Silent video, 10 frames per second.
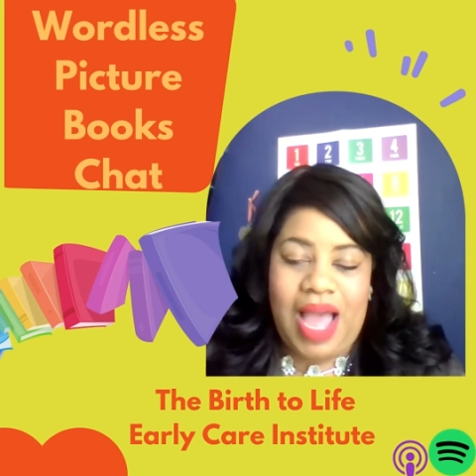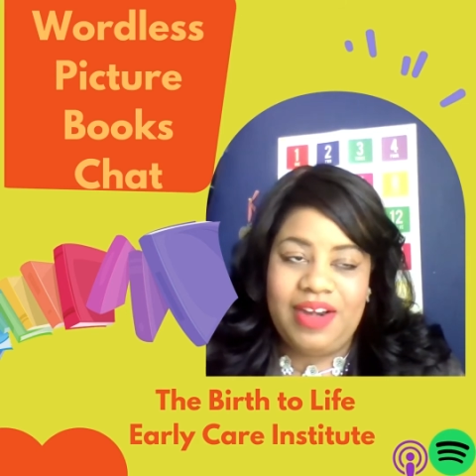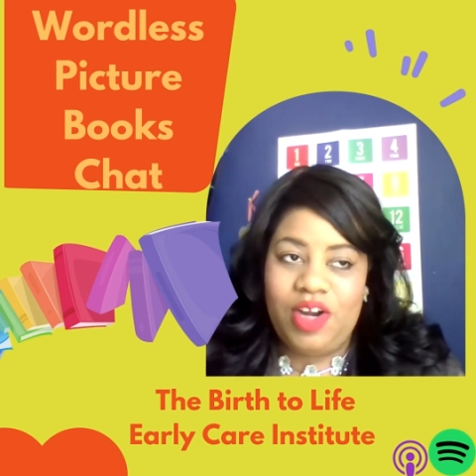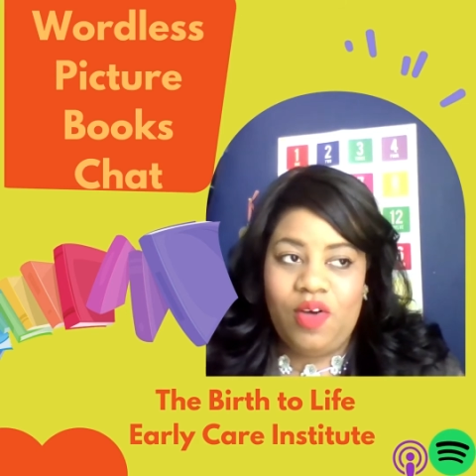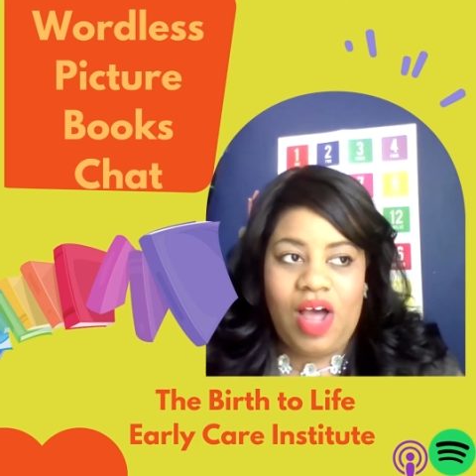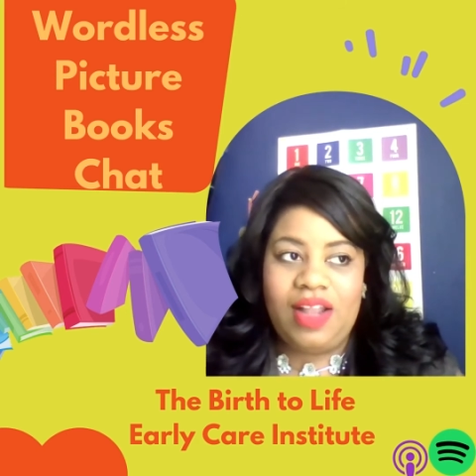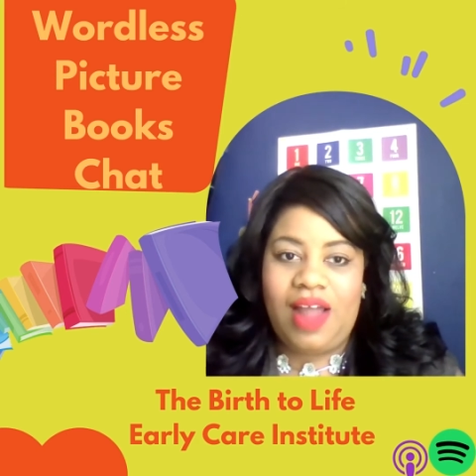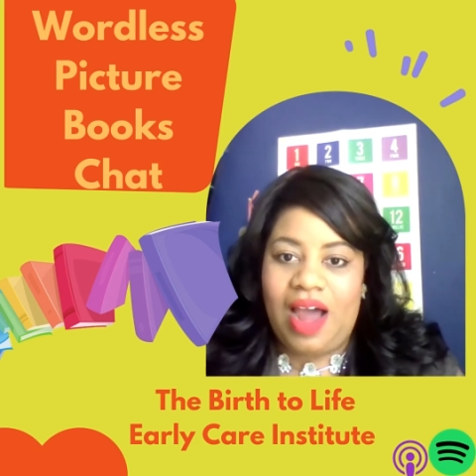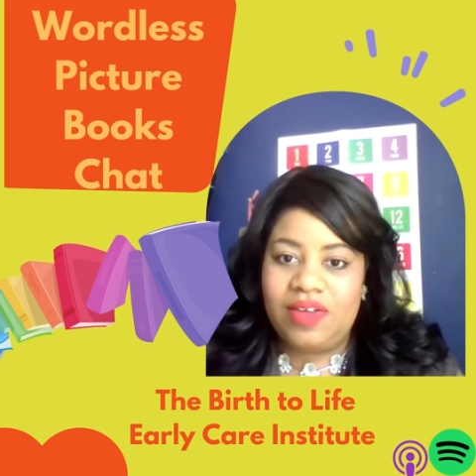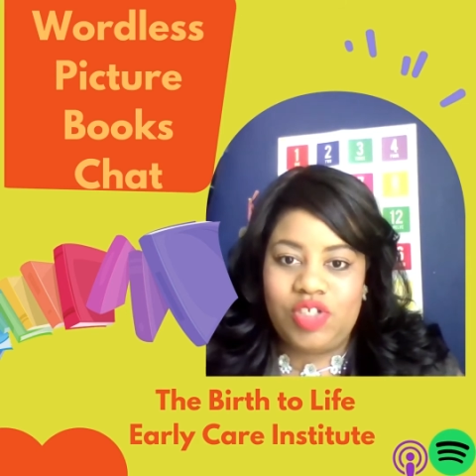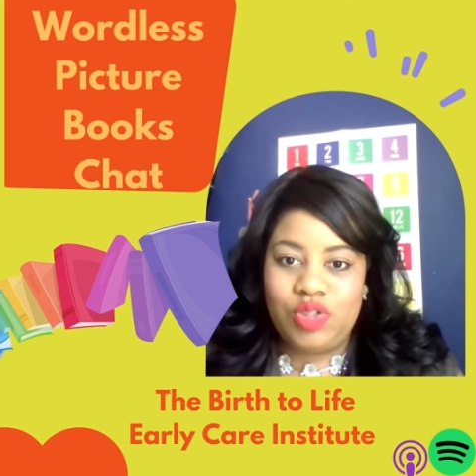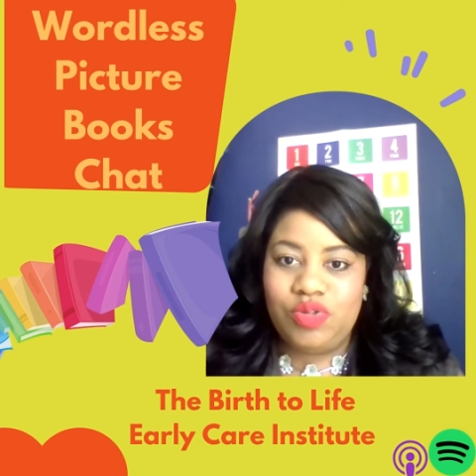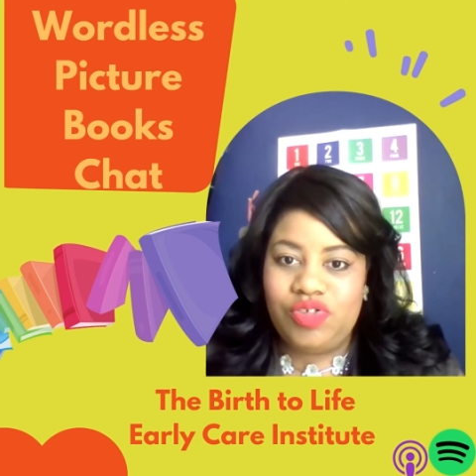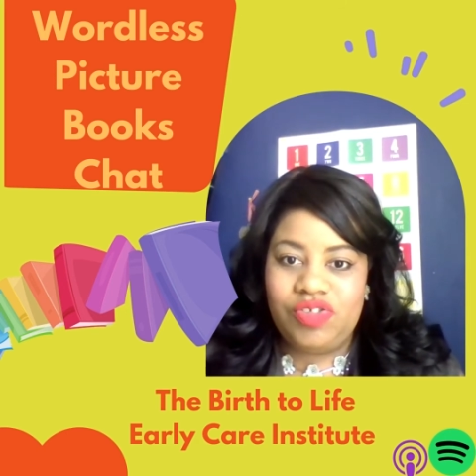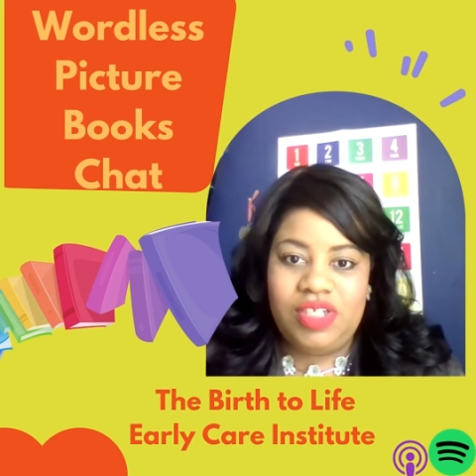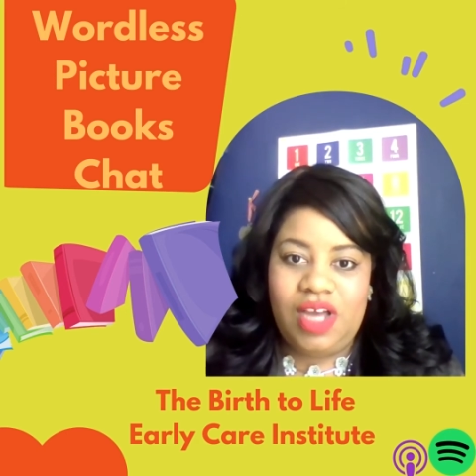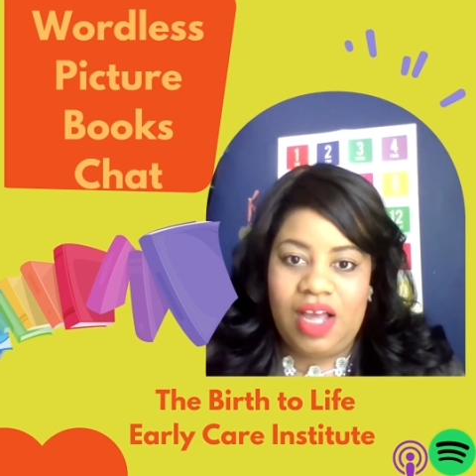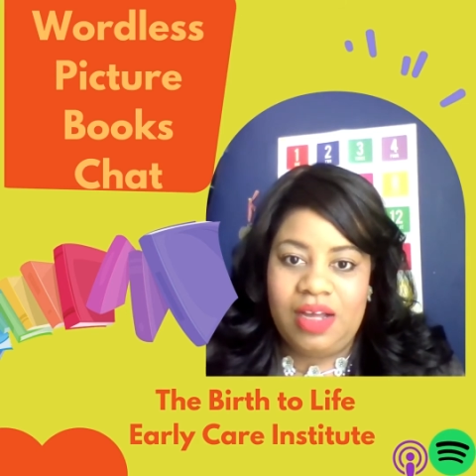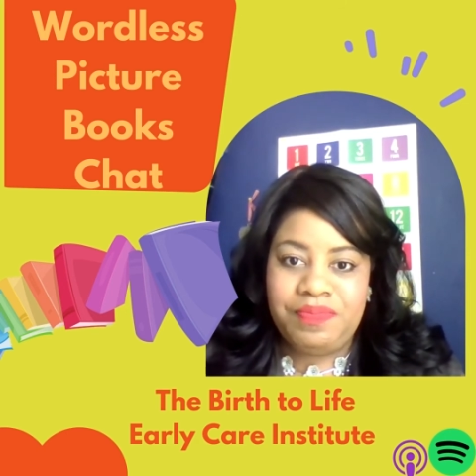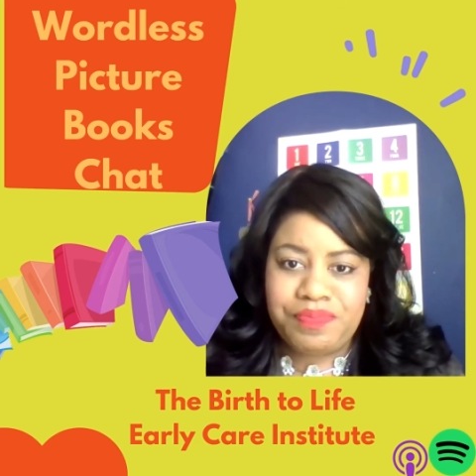I know a lot of children.
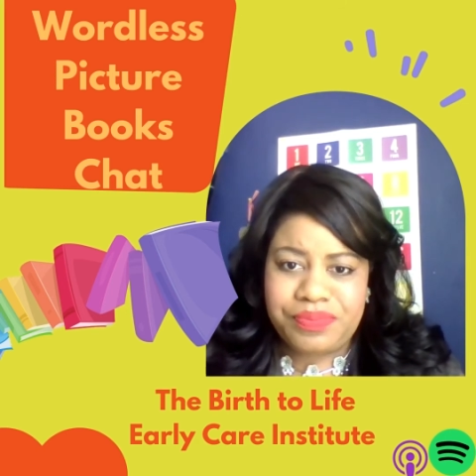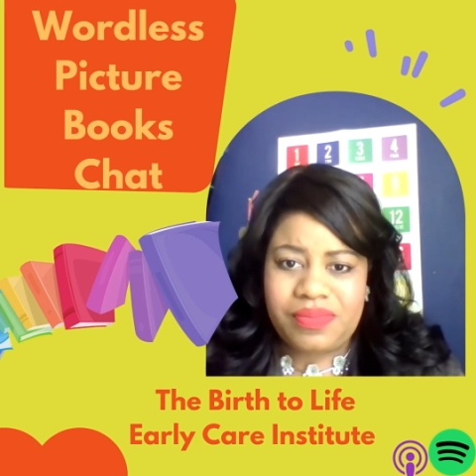Um,